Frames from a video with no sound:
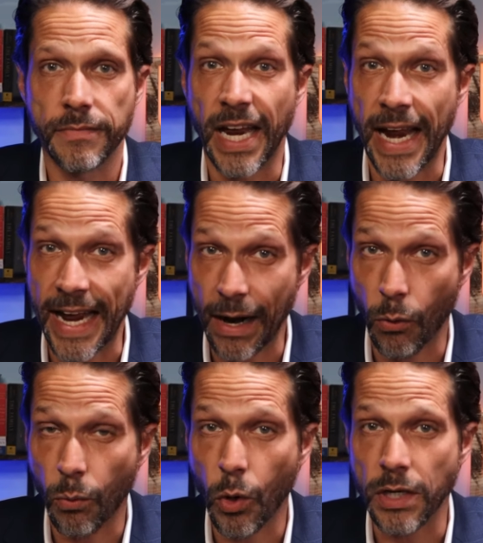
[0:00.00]
an
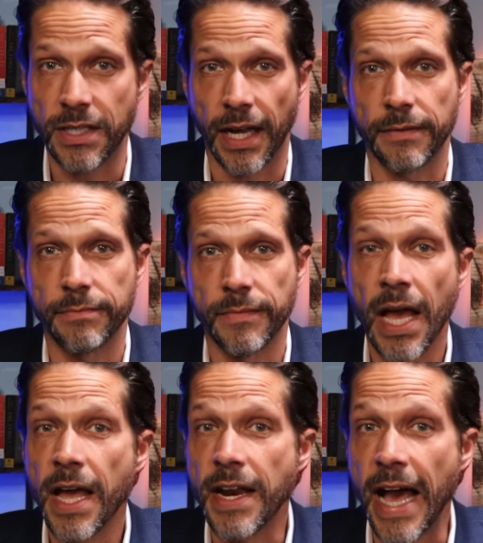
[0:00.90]
8-hour workday,
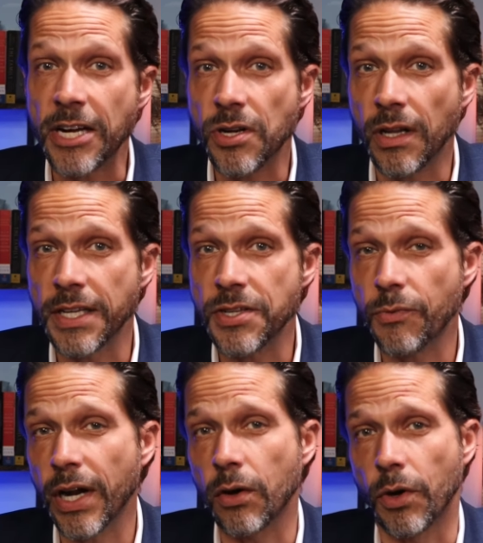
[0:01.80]
nationalizing
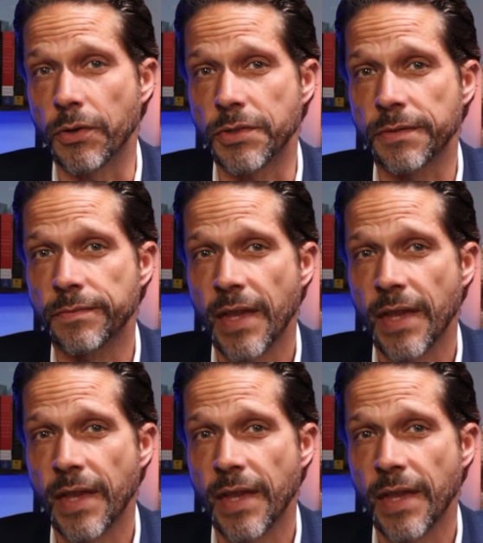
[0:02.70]
railroads,